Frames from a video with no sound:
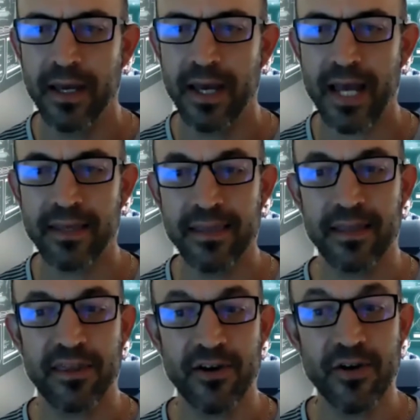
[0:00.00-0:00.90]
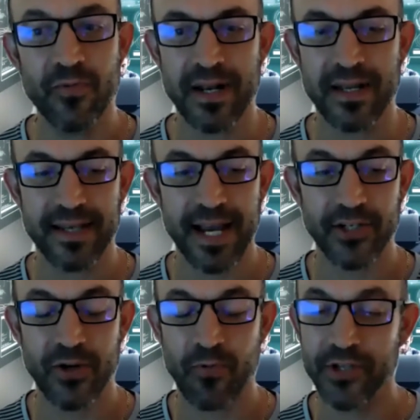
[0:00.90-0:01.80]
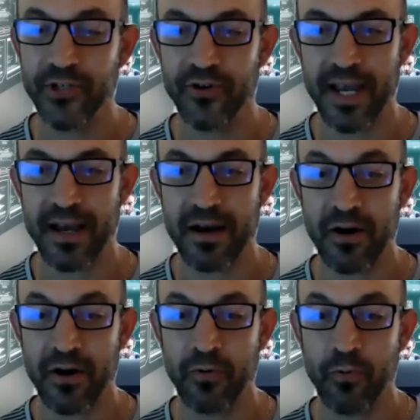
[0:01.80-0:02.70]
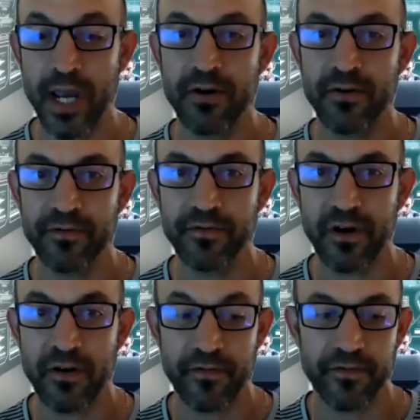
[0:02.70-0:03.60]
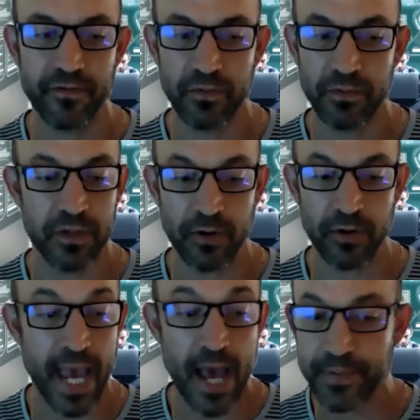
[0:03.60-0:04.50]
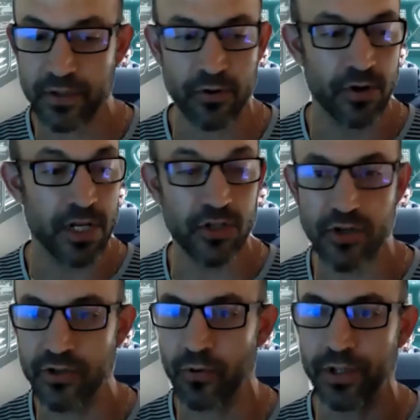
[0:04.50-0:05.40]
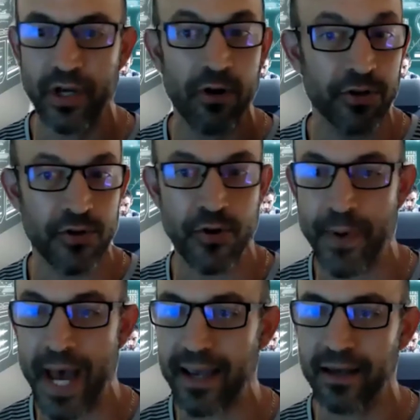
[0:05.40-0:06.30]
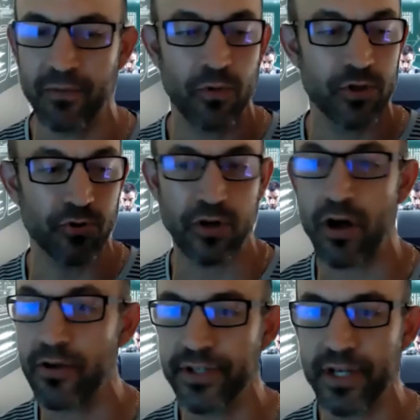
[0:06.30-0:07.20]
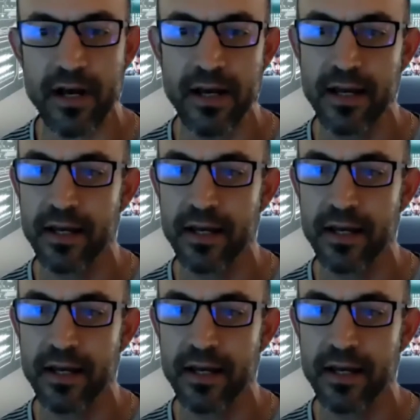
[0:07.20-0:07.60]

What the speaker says: And then the third one is actually, once you are aware of your gaps or your issues or what's holding you back and what your goals are,